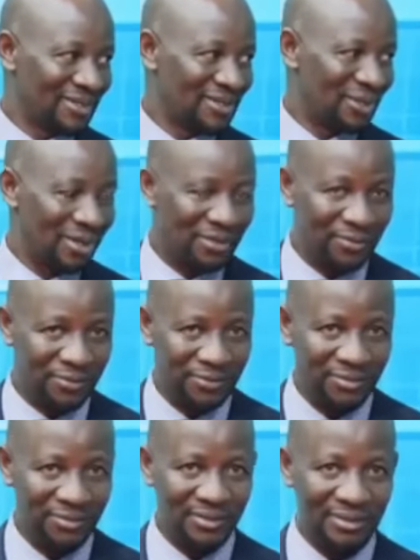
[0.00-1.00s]
So
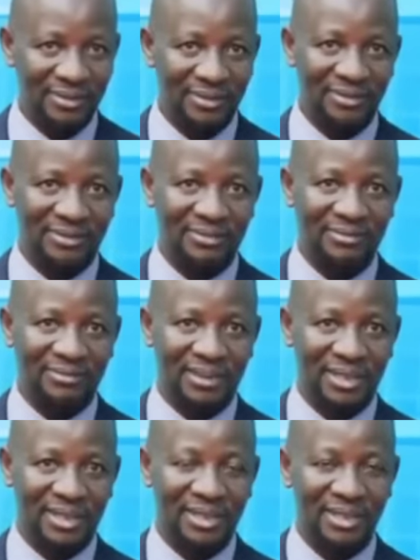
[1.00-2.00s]
if
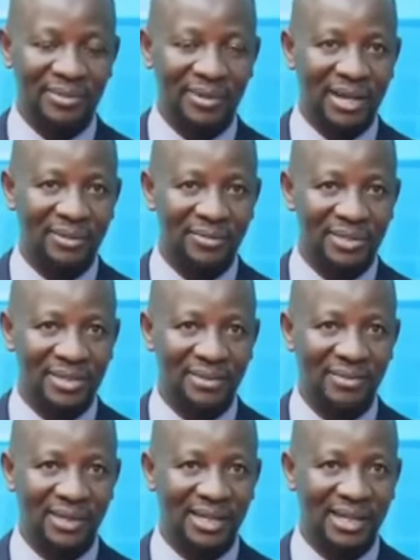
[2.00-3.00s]
Besigye becomes
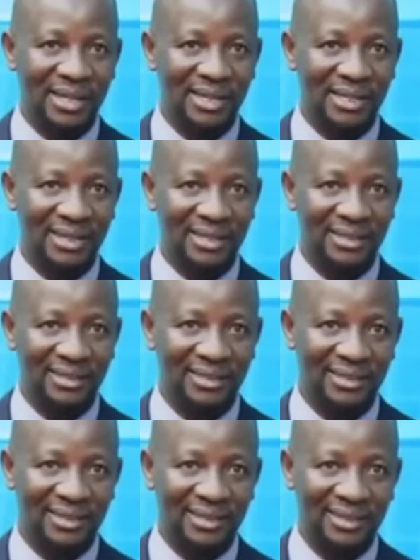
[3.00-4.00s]
the main candidate,
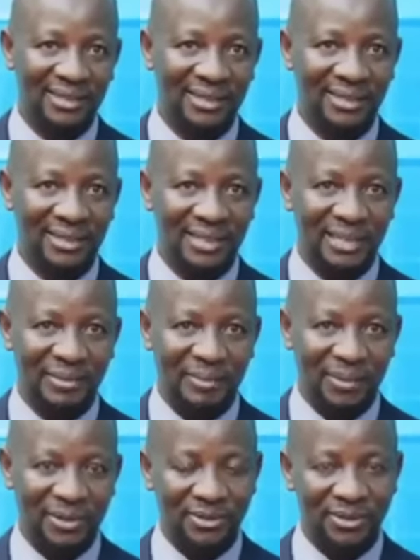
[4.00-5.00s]
the DP
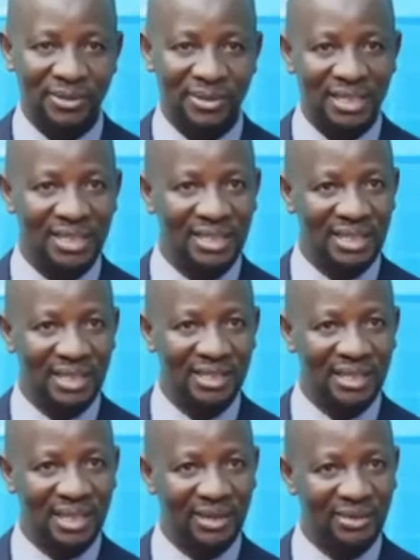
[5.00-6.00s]
person thinks
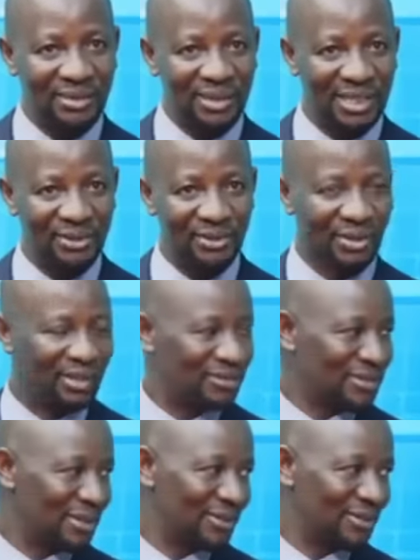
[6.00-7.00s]
that now that will
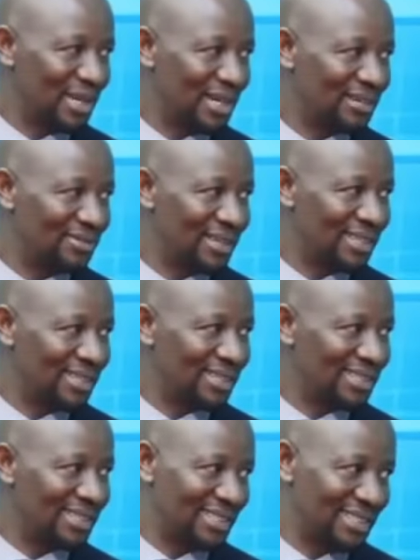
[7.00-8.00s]
give Semujju an
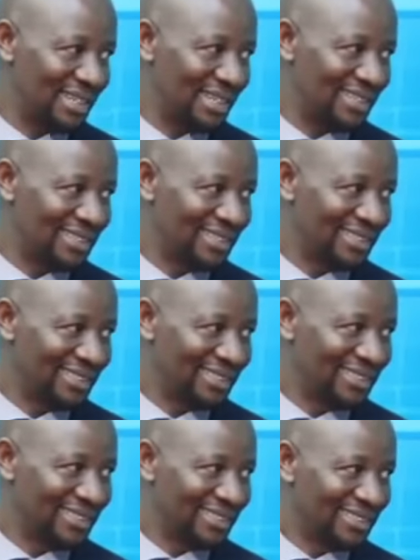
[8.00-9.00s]
advantage in Ichira.
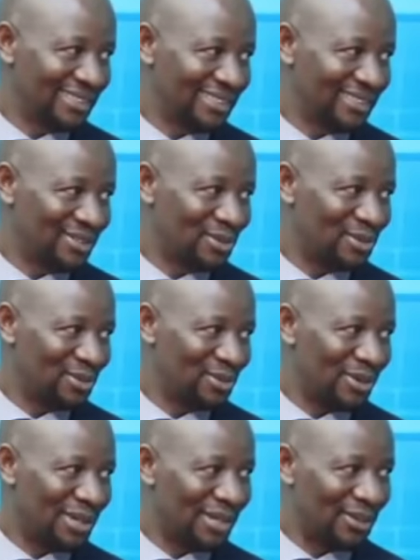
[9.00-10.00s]
So
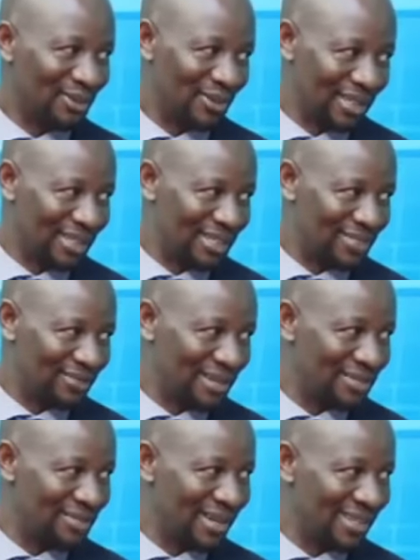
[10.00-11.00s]
working together is
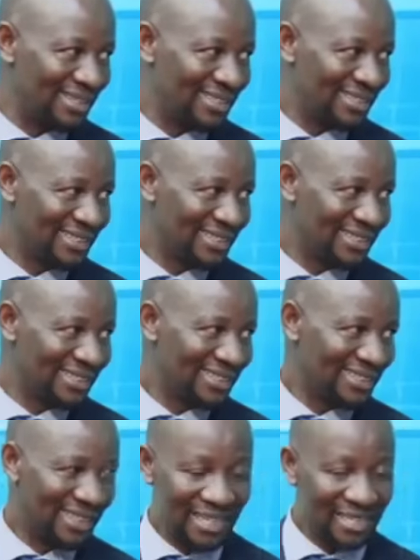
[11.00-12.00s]
very bad.
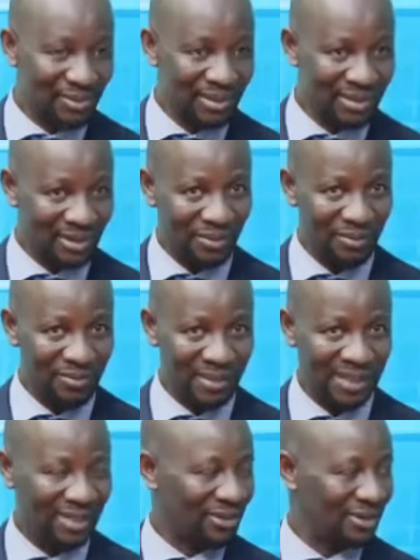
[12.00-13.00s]
That has been the
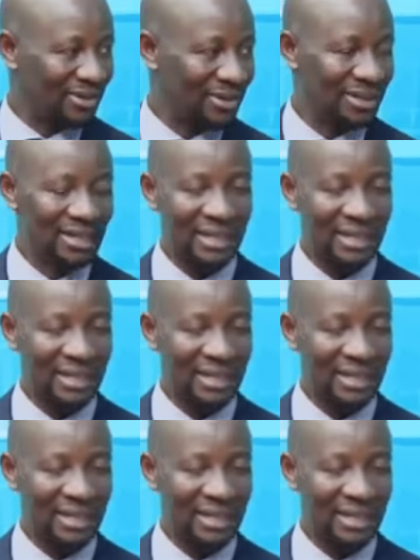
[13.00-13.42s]
complication.